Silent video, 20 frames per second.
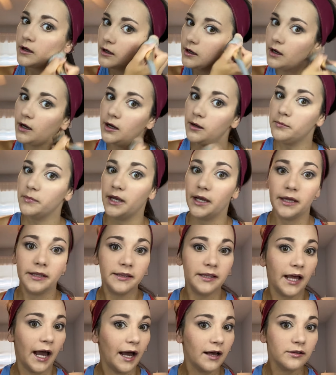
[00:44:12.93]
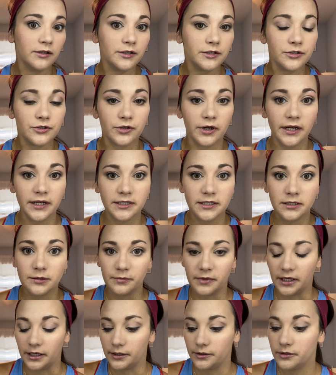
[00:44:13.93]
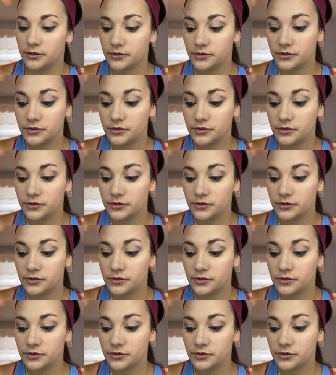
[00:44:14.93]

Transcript: And that looks great to me.